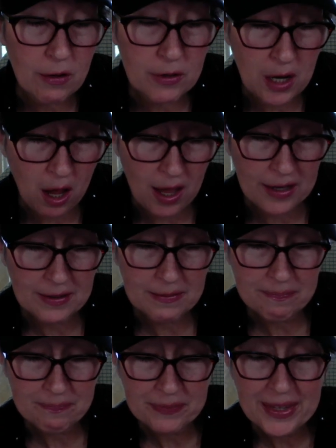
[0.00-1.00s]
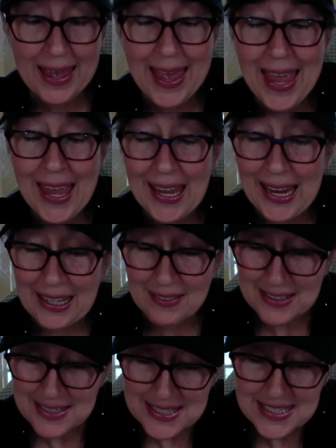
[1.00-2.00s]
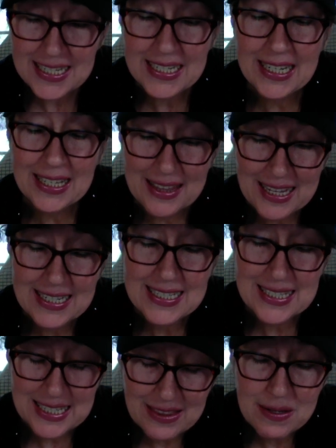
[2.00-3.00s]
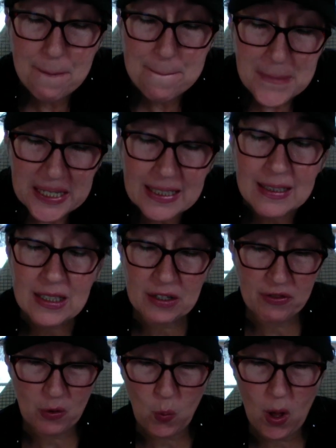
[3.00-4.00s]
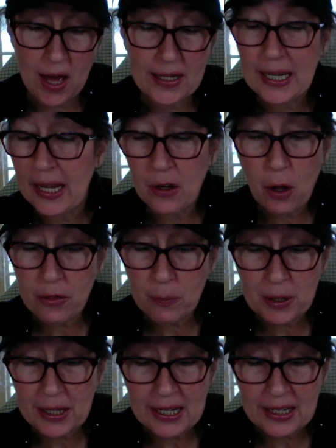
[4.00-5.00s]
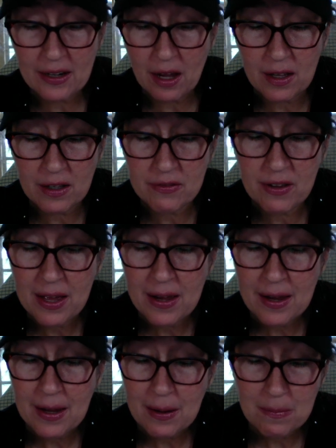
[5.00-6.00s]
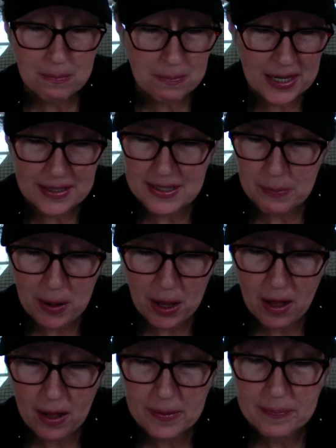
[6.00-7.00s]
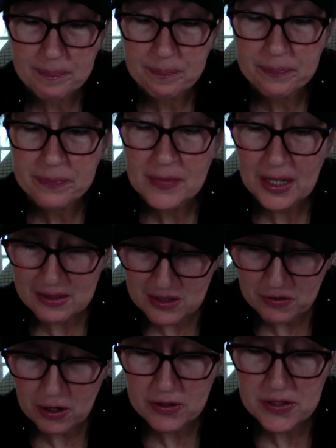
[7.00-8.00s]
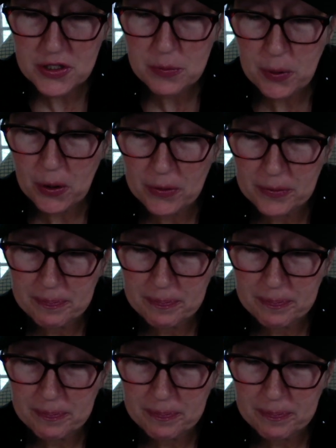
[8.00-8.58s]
Arnon, and the city that is in the middle of the Wadi, and all the plain of Medeba, as far as Dibon,